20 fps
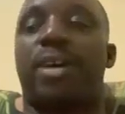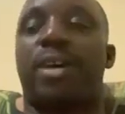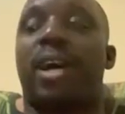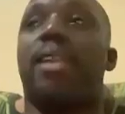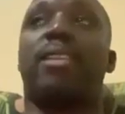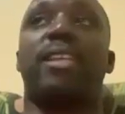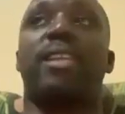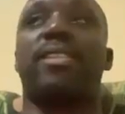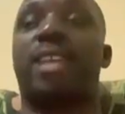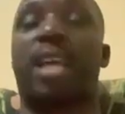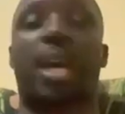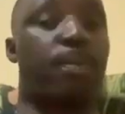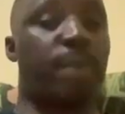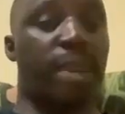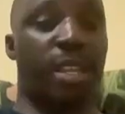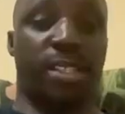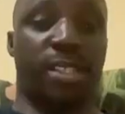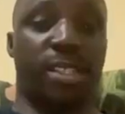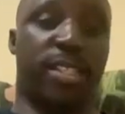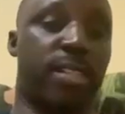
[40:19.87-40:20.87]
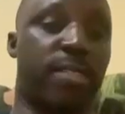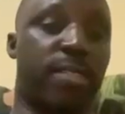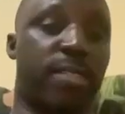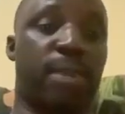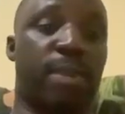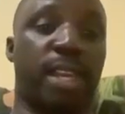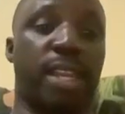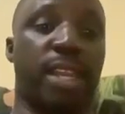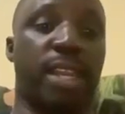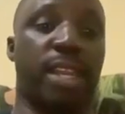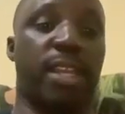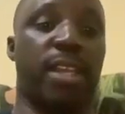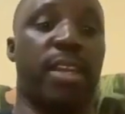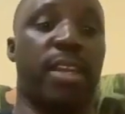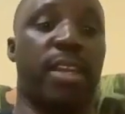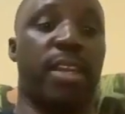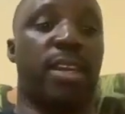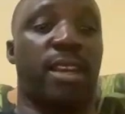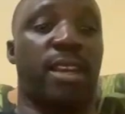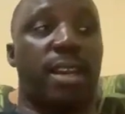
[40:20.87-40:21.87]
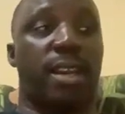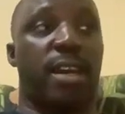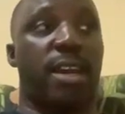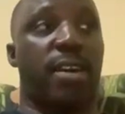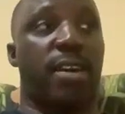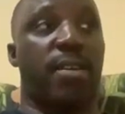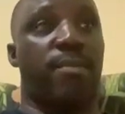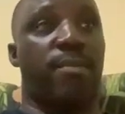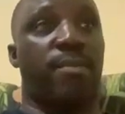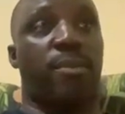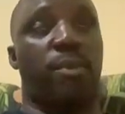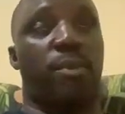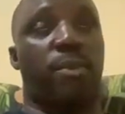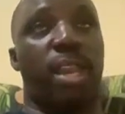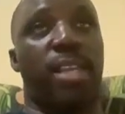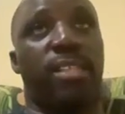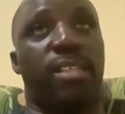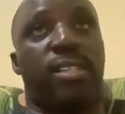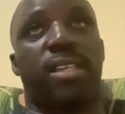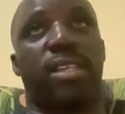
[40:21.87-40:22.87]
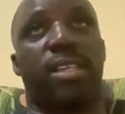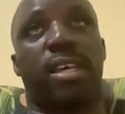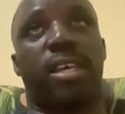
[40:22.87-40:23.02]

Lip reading: And this happens in many ways.